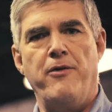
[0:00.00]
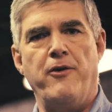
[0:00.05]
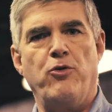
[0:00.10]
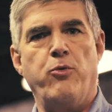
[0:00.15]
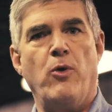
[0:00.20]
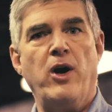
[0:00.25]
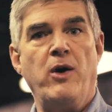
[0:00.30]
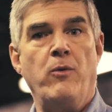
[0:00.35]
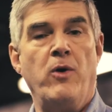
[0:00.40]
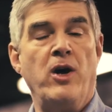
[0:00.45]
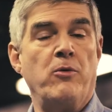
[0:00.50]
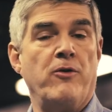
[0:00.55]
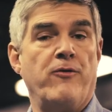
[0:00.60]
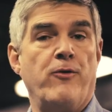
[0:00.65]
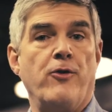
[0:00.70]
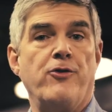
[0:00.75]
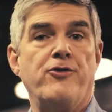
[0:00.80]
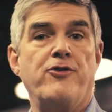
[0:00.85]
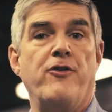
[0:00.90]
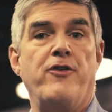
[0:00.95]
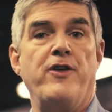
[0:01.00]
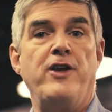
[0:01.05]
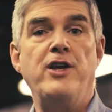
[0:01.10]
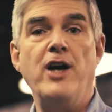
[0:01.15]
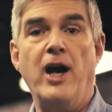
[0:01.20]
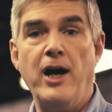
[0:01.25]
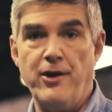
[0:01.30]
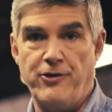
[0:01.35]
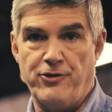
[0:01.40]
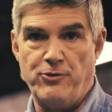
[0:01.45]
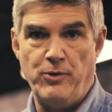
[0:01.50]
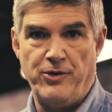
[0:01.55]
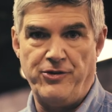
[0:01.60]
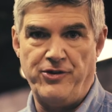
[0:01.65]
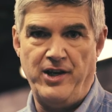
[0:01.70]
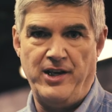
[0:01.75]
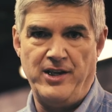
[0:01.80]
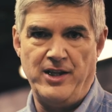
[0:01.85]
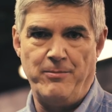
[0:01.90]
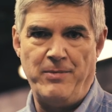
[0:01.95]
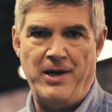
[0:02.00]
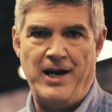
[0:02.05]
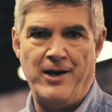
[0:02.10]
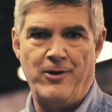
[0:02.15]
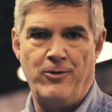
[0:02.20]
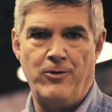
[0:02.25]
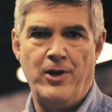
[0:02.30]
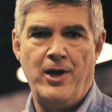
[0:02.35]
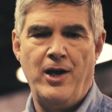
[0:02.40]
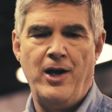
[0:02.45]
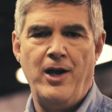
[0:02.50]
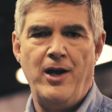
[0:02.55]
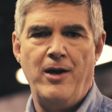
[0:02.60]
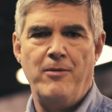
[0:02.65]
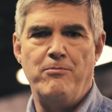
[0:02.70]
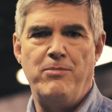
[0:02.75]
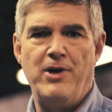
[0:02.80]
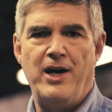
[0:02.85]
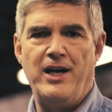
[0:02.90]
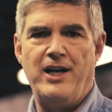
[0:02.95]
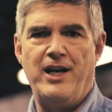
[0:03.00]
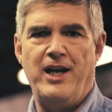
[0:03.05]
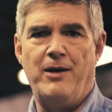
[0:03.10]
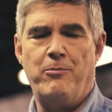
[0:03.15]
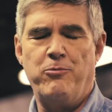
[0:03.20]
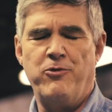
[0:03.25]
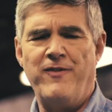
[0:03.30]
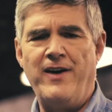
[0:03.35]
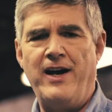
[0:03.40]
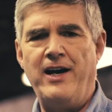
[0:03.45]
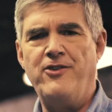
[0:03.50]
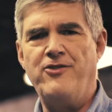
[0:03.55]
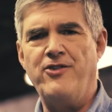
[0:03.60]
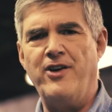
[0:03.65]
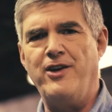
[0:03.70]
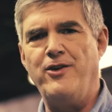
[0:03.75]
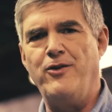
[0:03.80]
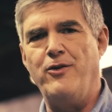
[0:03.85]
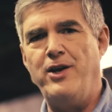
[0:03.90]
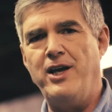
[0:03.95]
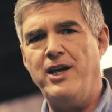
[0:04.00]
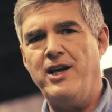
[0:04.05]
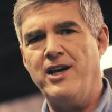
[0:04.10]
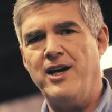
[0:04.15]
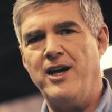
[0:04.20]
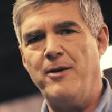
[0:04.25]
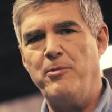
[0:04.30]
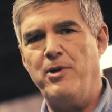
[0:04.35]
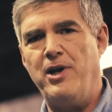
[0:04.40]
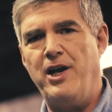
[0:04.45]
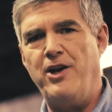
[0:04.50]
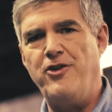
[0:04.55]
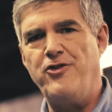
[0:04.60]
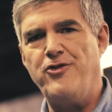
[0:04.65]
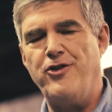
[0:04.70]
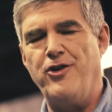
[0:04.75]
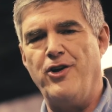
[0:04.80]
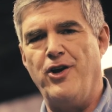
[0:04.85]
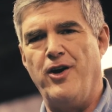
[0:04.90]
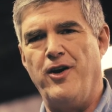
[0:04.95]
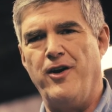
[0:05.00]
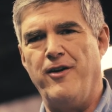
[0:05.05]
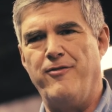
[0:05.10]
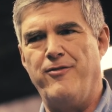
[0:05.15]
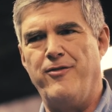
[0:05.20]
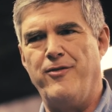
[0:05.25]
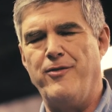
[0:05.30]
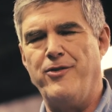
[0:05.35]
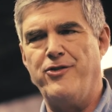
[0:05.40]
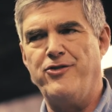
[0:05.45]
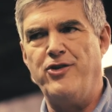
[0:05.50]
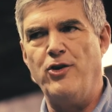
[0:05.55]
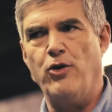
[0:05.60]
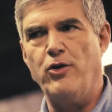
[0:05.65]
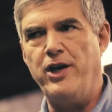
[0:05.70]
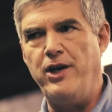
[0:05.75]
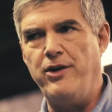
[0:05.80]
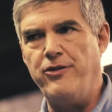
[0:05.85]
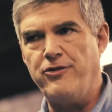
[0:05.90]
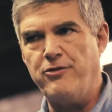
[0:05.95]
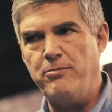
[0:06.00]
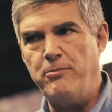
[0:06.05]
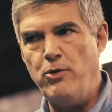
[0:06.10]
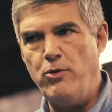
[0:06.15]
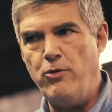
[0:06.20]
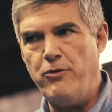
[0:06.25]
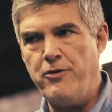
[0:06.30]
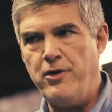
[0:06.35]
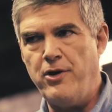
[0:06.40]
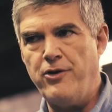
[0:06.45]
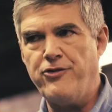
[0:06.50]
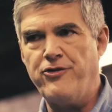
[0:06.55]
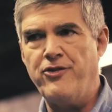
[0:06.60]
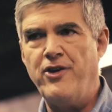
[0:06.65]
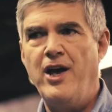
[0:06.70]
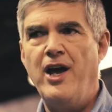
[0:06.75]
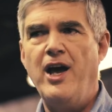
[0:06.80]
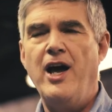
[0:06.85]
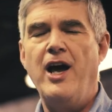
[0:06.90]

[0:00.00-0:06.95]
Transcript: The 21 refers to the youngest whiskey in the bottle, but it provides a unique combination of silky smoothness,